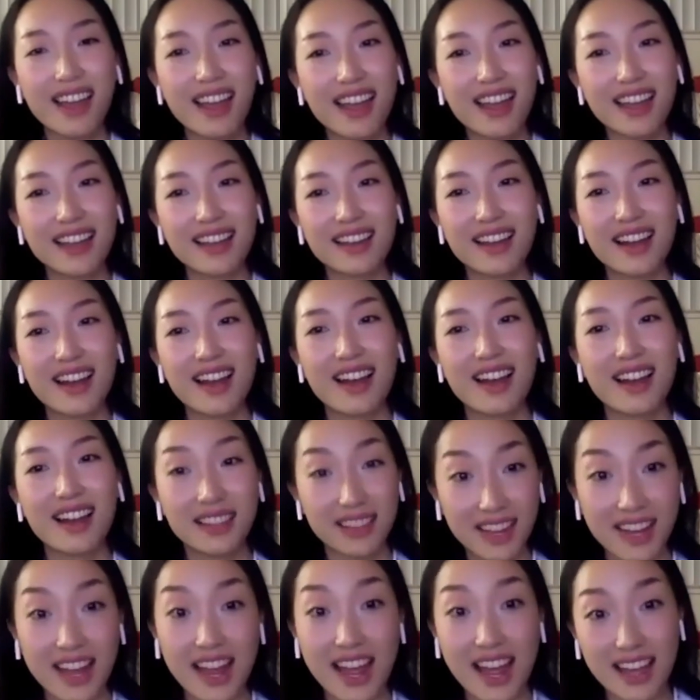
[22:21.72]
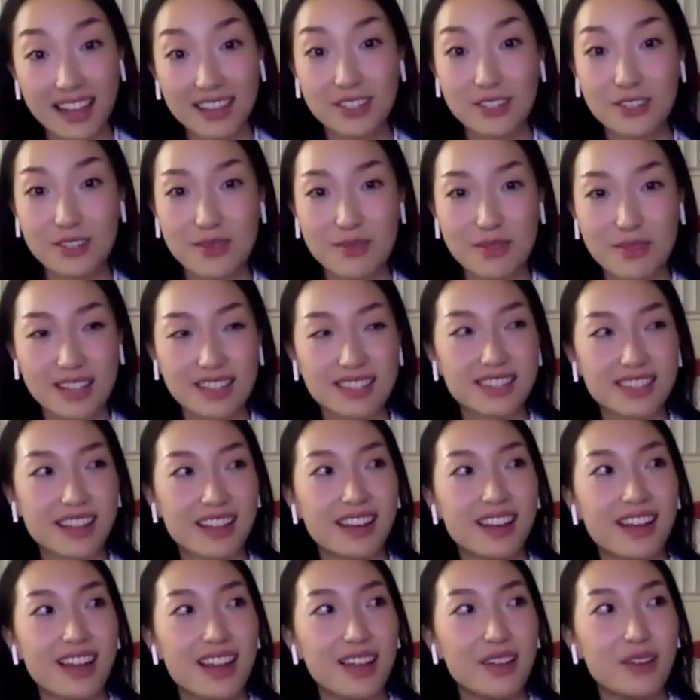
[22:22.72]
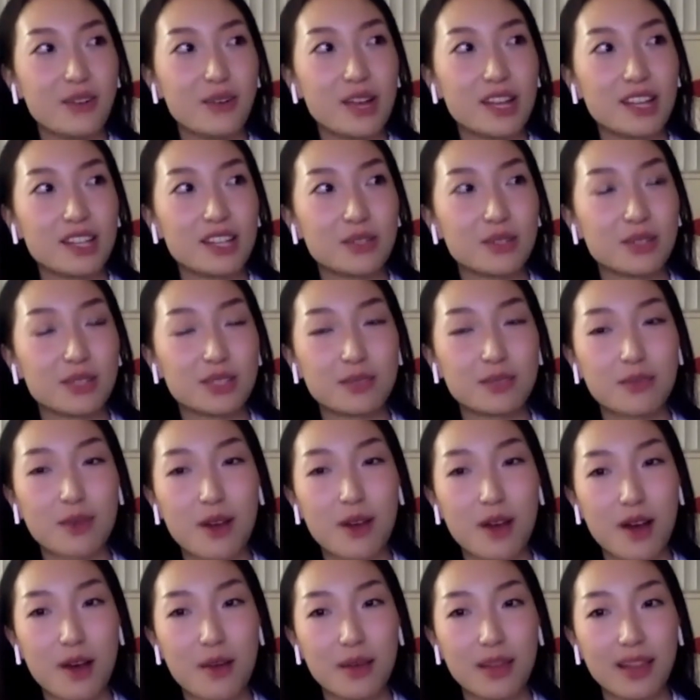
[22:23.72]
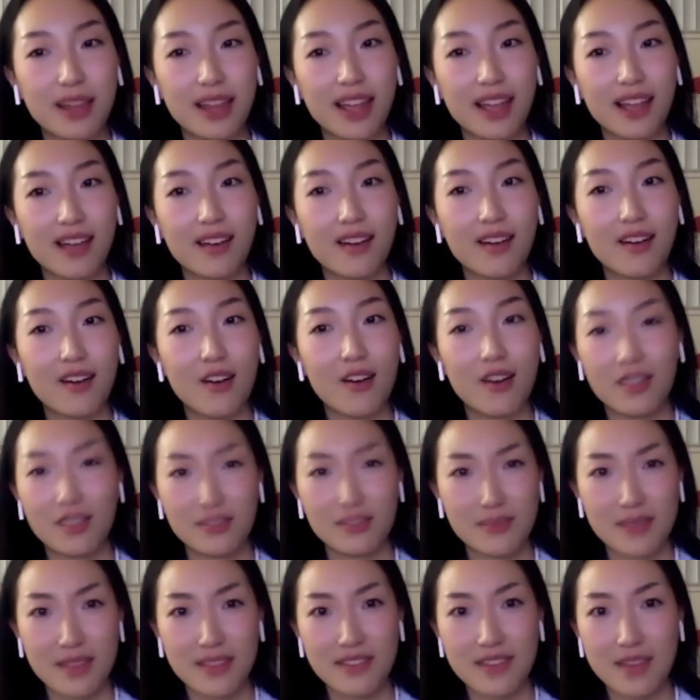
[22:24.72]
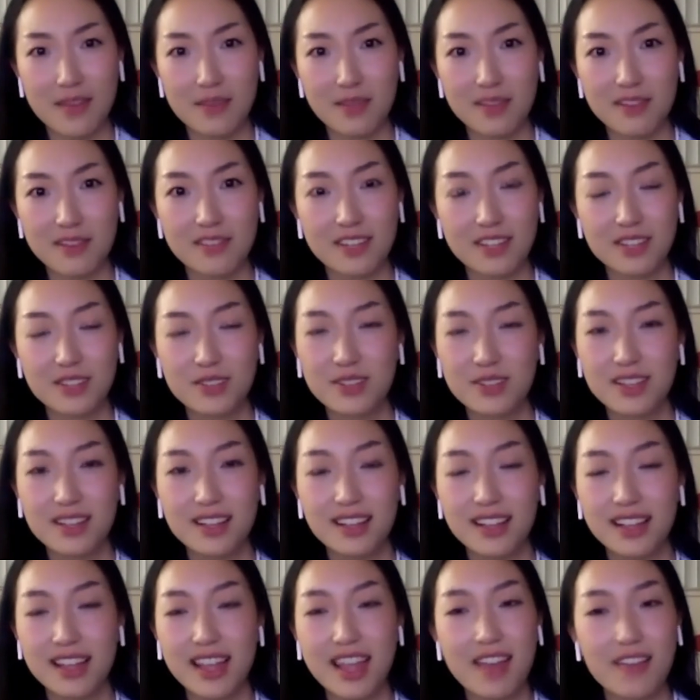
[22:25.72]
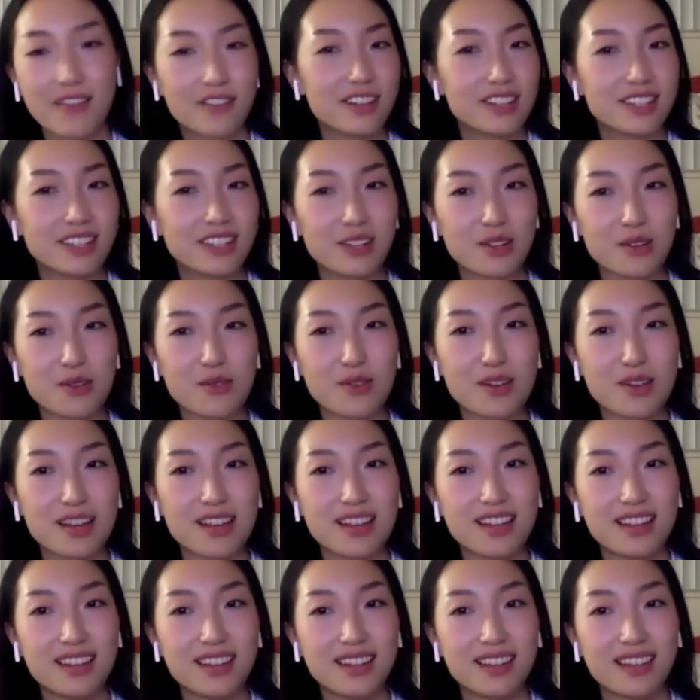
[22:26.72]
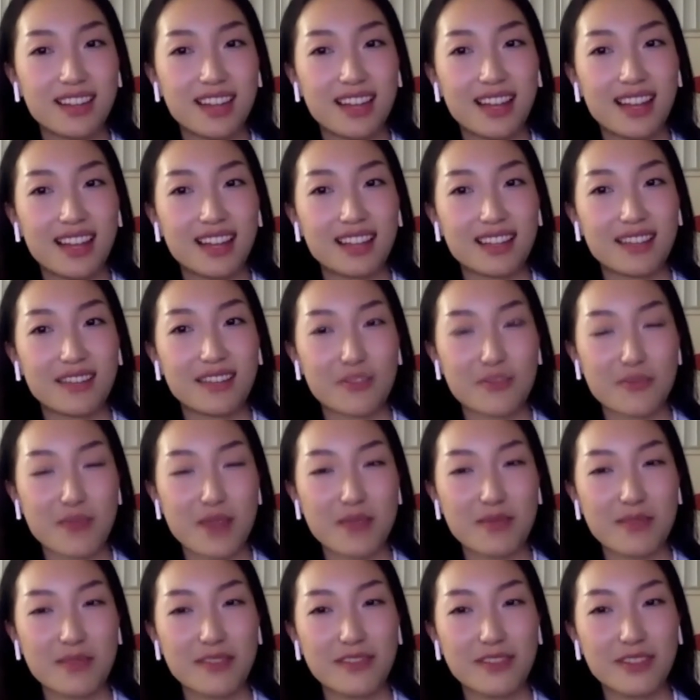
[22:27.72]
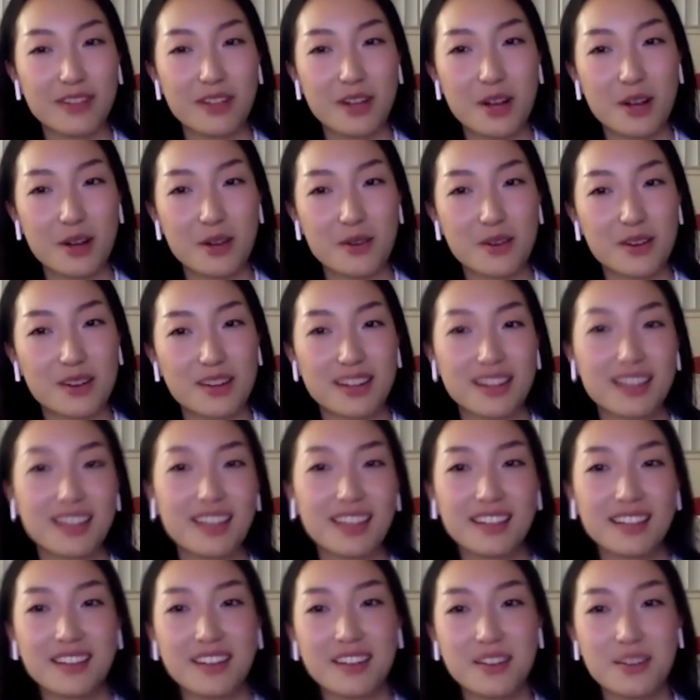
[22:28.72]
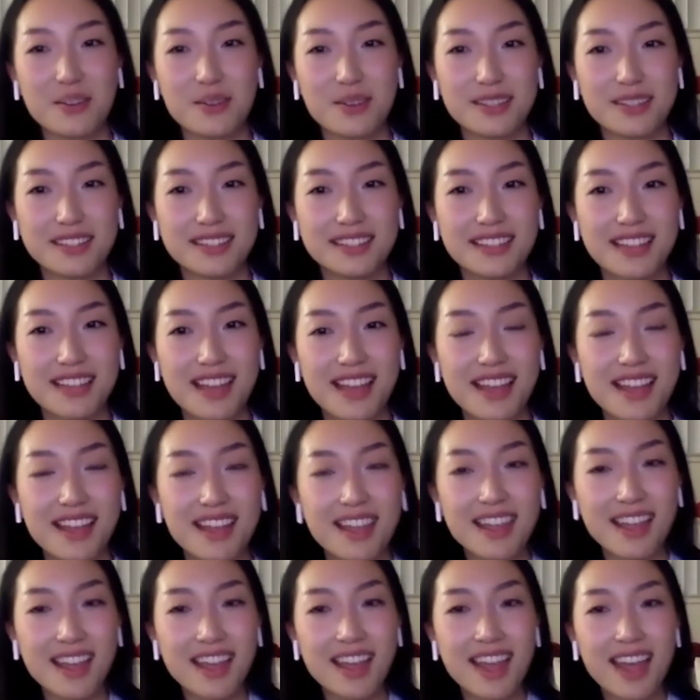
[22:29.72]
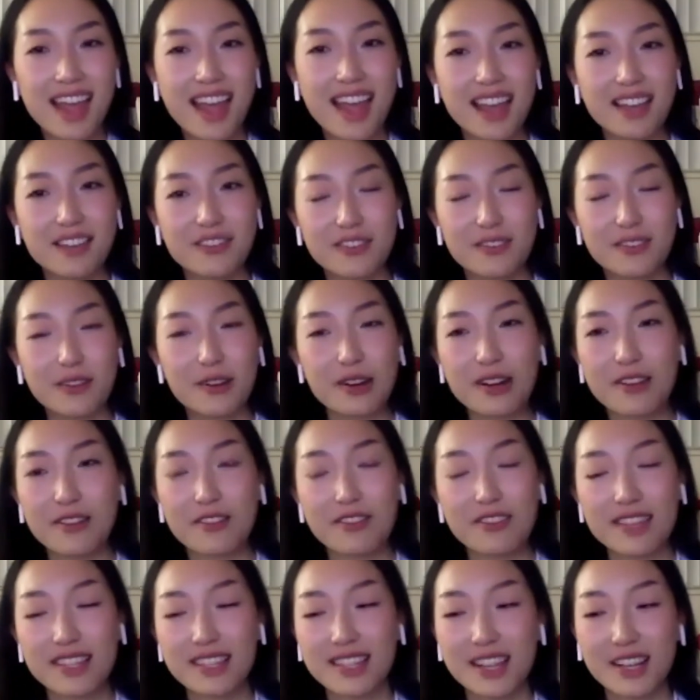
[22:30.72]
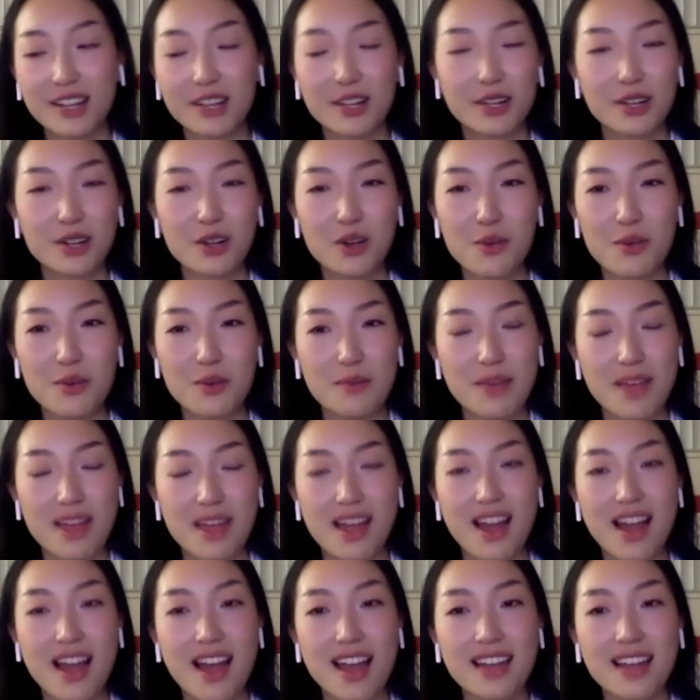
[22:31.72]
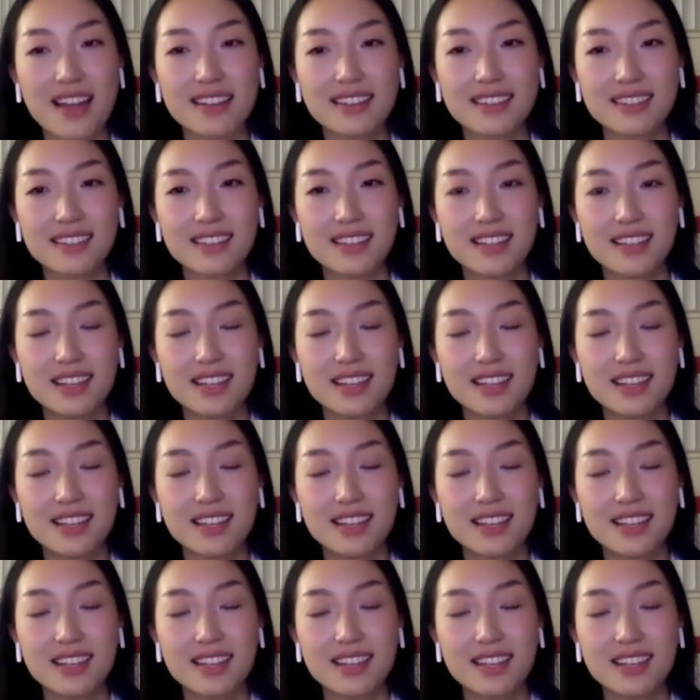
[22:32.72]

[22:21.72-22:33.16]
and uh, like I had this dream last night. I went to a spa, but like all of my family friends were there, like every single one that has ever made me feel awkward and like not know what to say. And for whatever reason, I couldn't open my eyes.